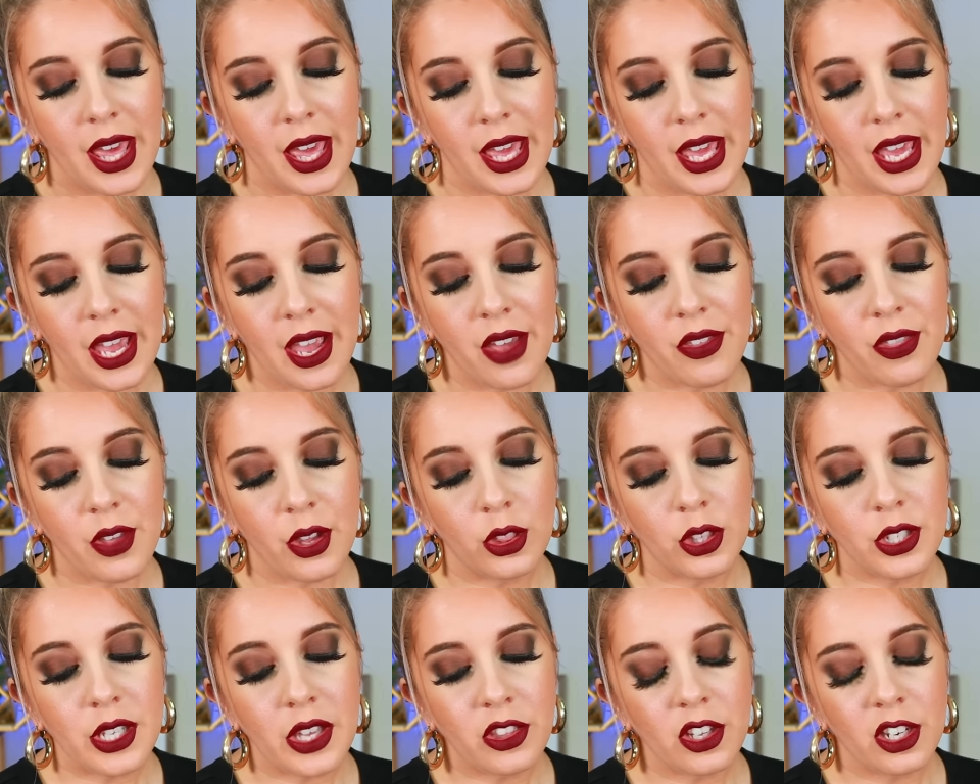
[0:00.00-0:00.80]
And
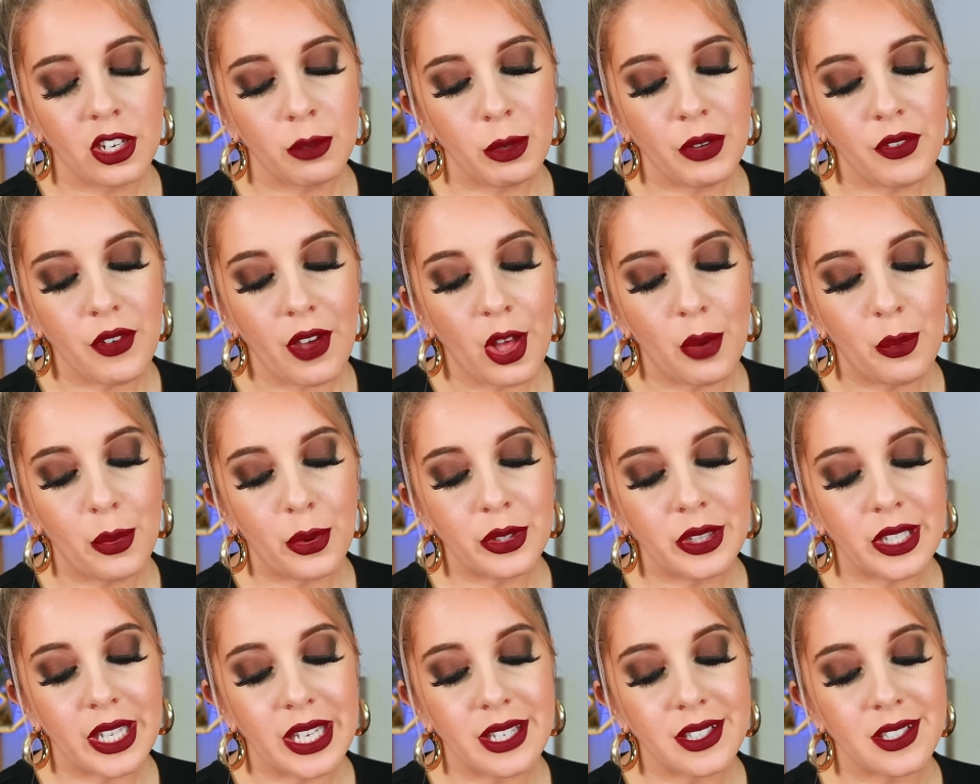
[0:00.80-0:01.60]
they look like they're gonna be
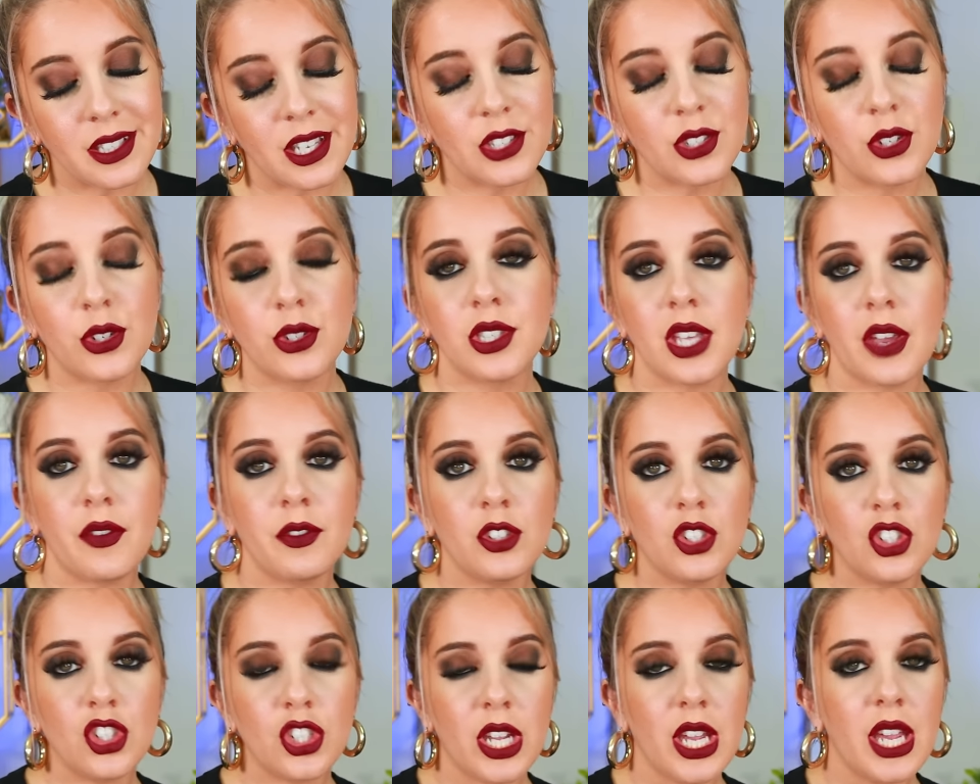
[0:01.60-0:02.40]
available in like six or
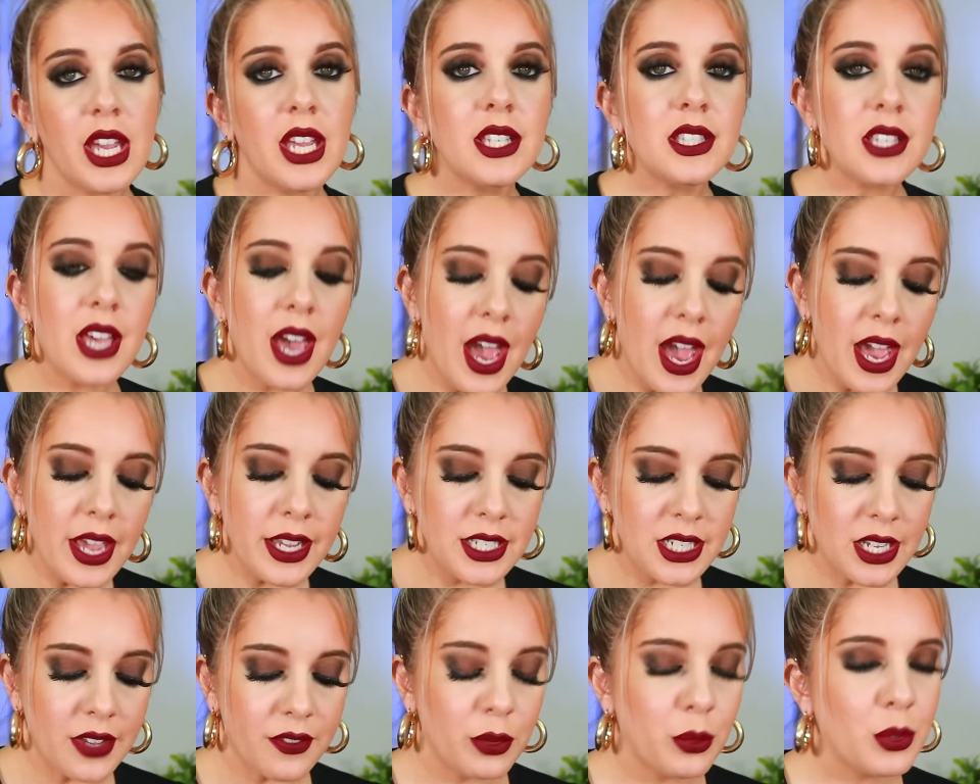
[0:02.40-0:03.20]
seven shades. I
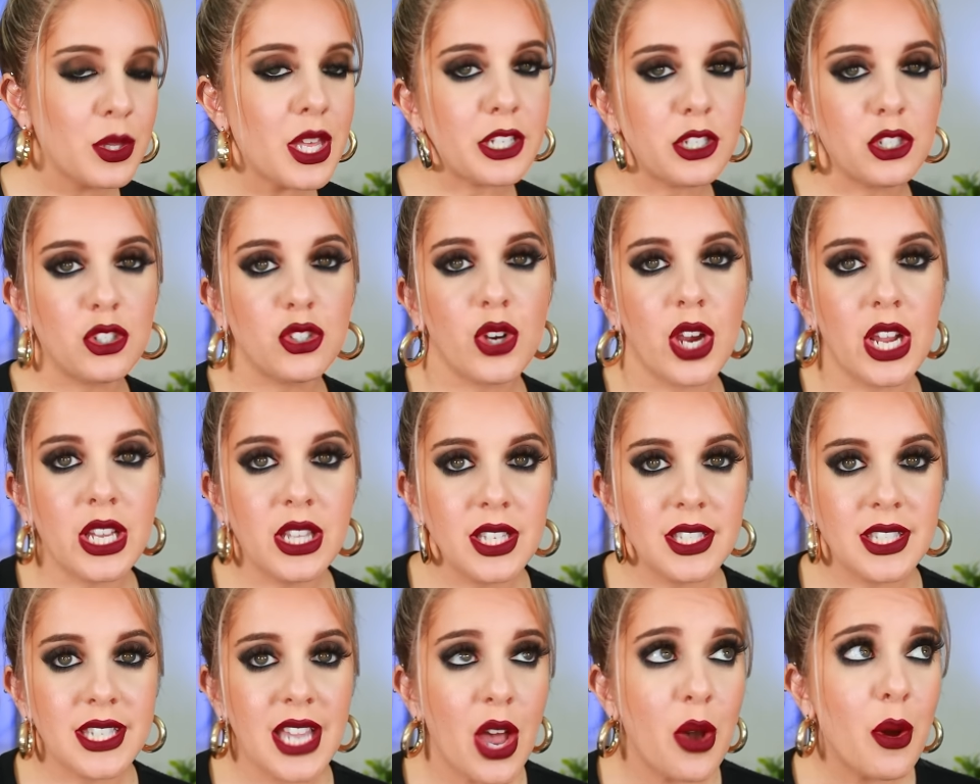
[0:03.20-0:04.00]
definitely would like to try
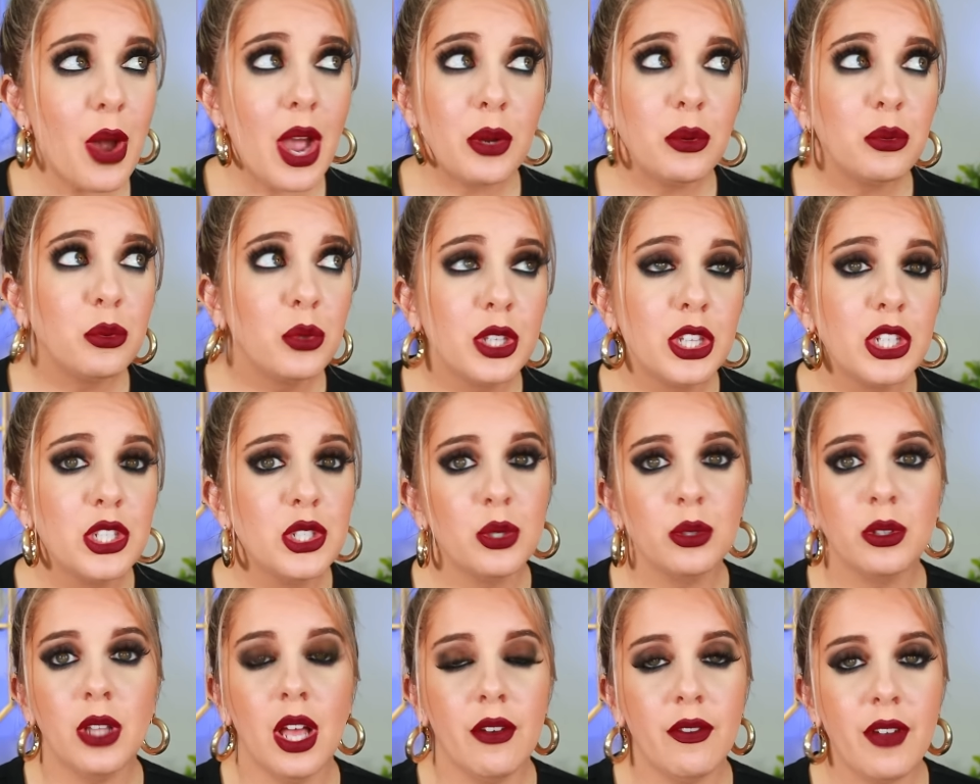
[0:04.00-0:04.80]
this out. I really
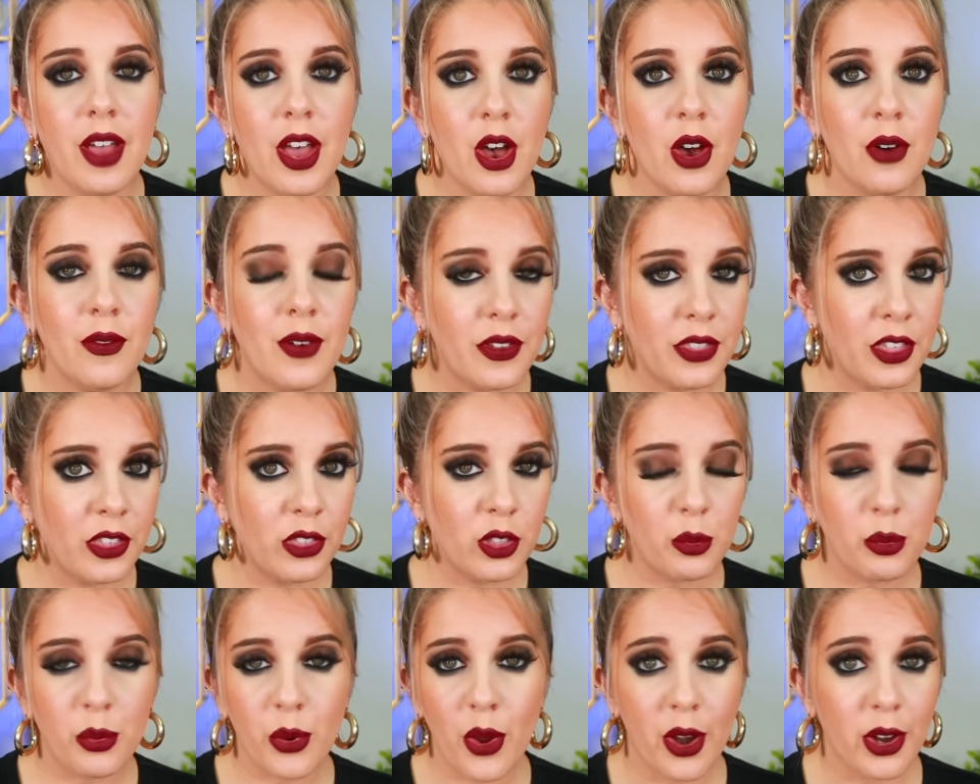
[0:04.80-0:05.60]
do love e.l.f. I think
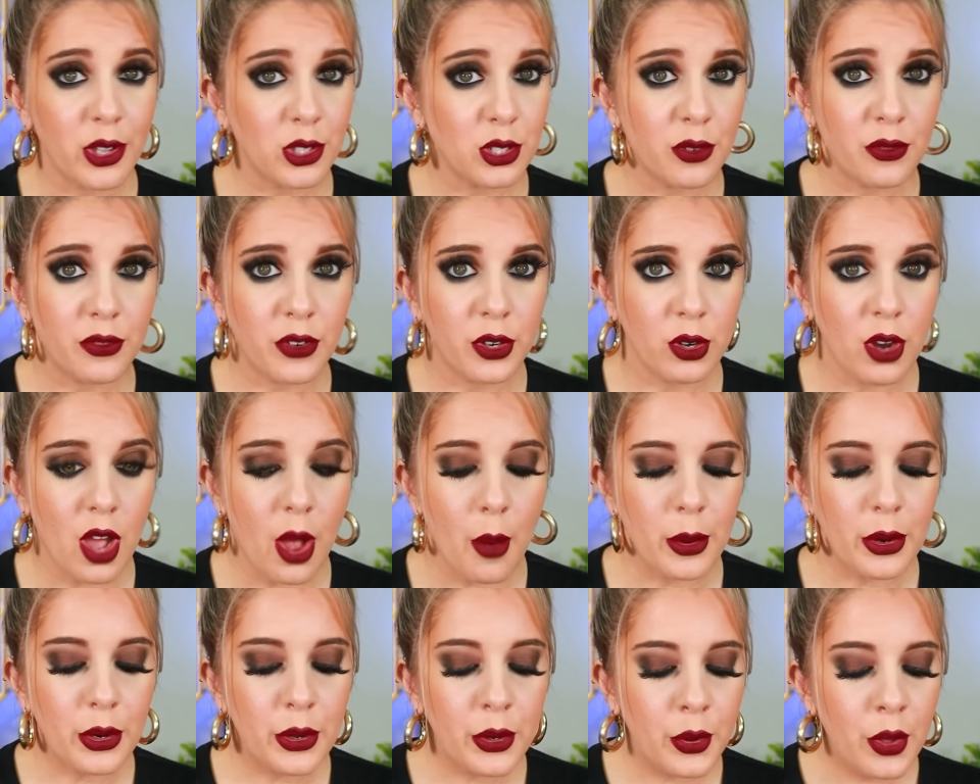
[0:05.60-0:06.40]
their products are
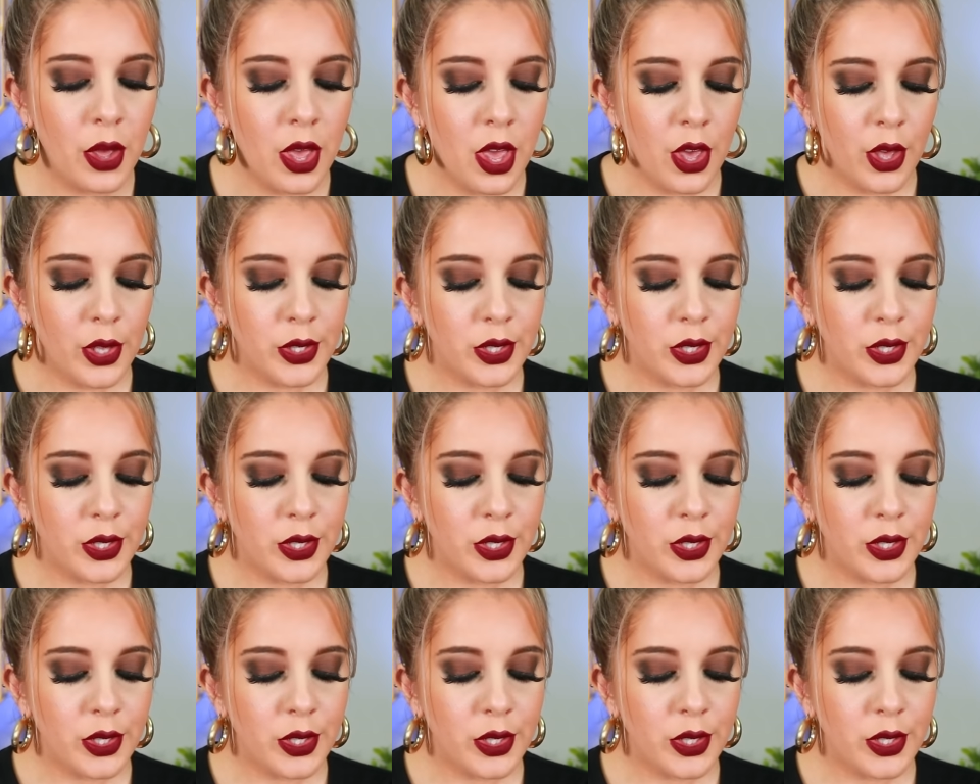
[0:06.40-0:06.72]
phenomenal.